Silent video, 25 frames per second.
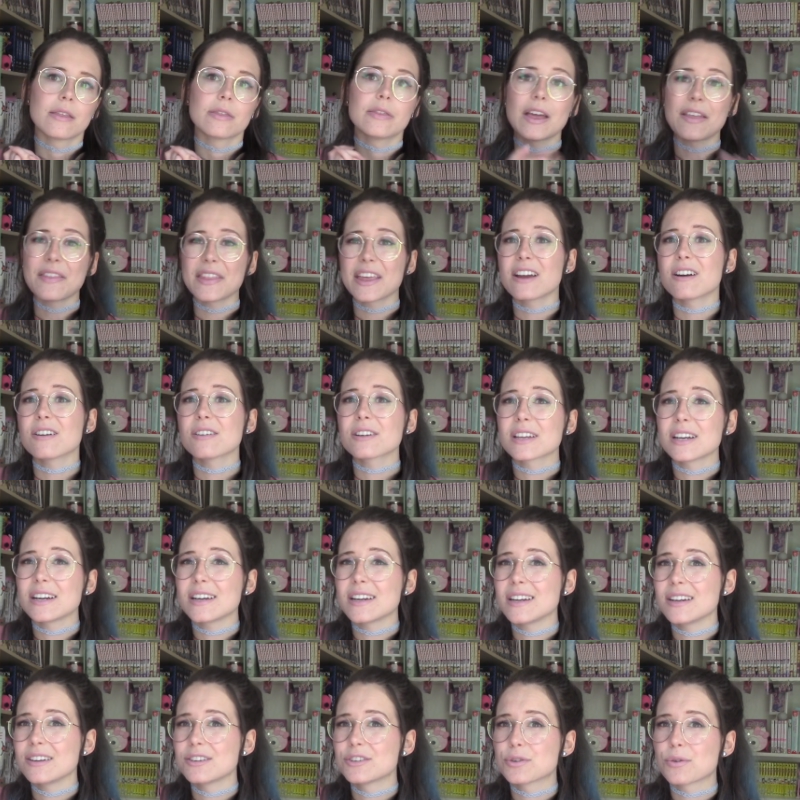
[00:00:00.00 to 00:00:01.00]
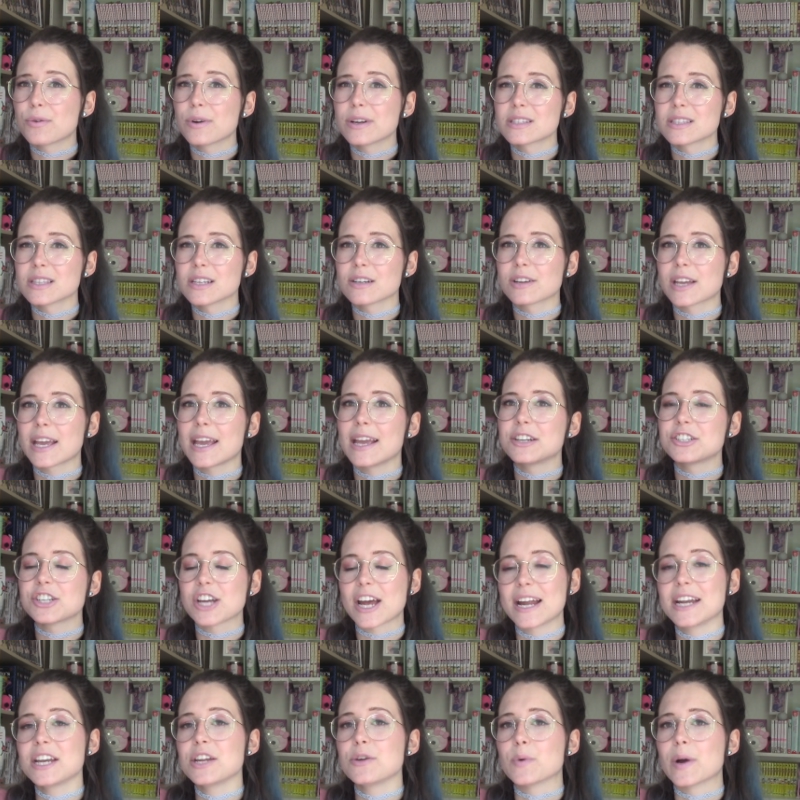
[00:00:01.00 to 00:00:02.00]
then they aren't going to need toys in their cage
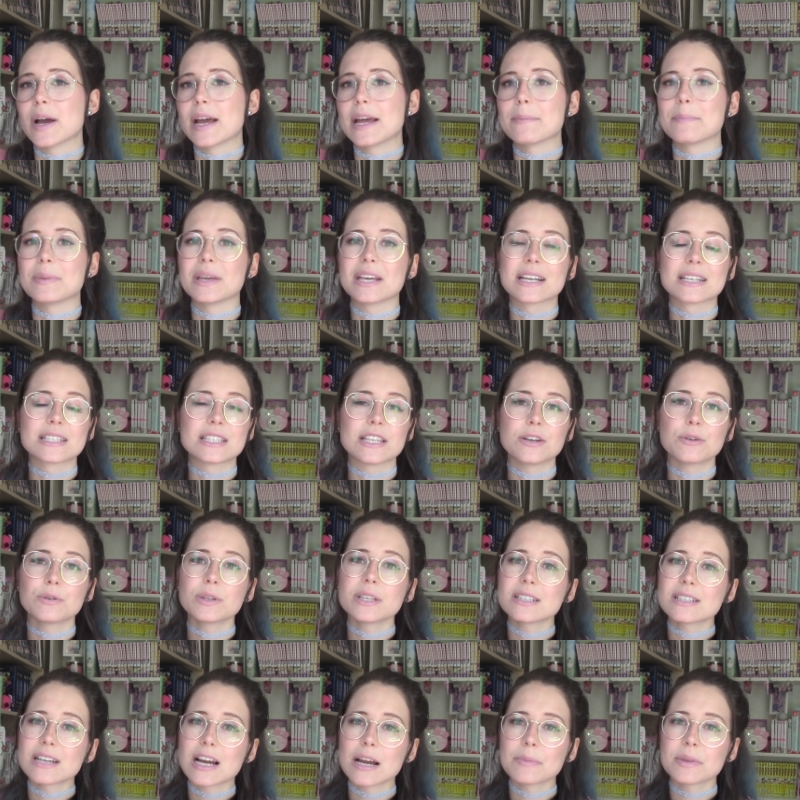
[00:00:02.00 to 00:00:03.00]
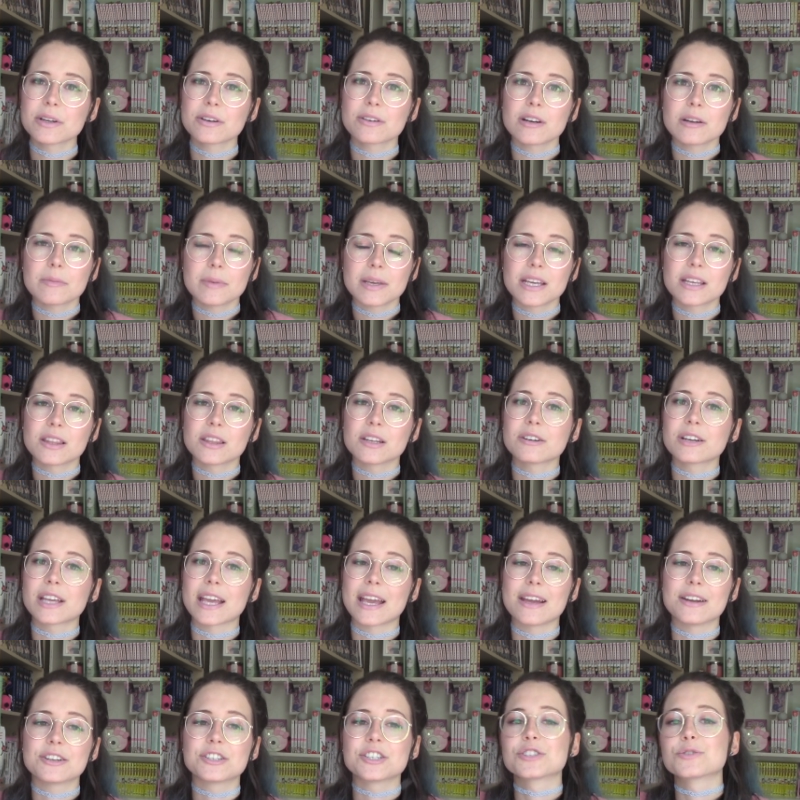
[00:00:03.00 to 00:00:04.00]
anyway, because the only time they're going to be in their
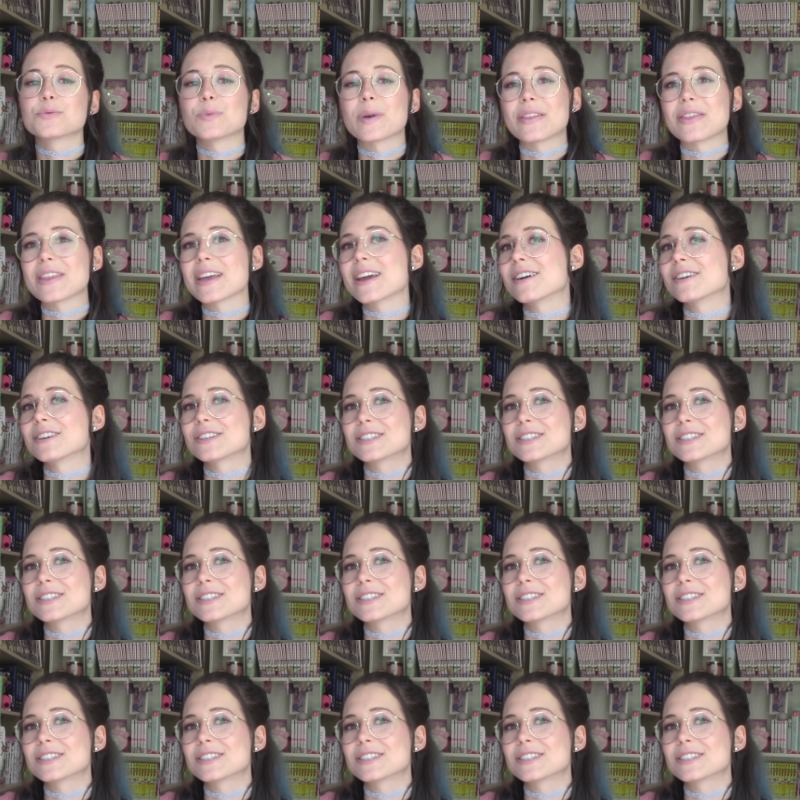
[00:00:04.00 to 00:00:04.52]
cage is when they are